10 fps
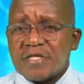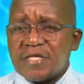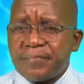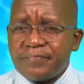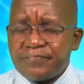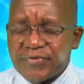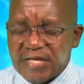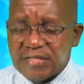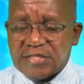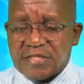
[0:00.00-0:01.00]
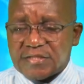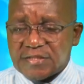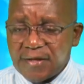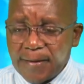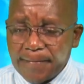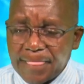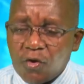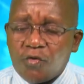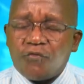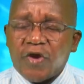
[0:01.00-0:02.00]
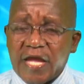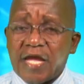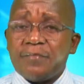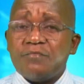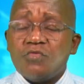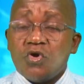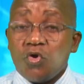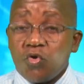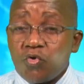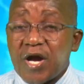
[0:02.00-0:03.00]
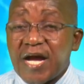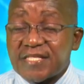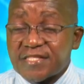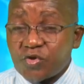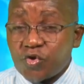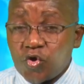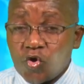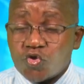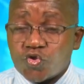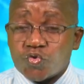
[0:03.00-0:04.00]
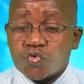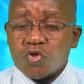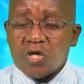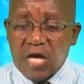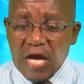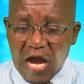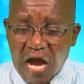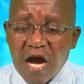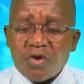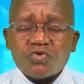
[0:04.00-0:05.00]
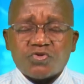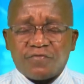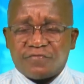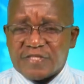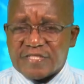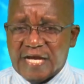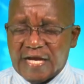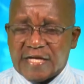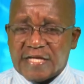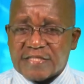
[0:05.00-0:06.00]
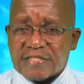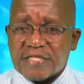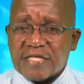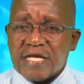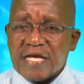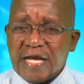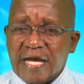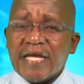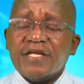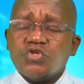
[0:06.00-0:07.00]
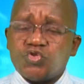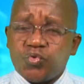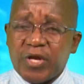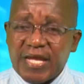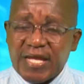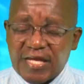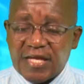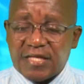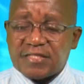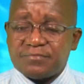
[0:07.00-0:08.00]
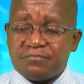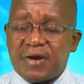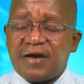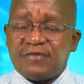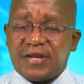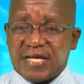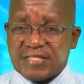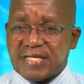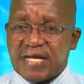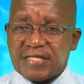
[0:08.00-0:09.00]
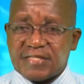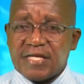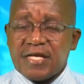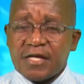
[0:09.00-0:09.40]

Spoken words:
the praises of him who has called you out of darkness into his marvelous light.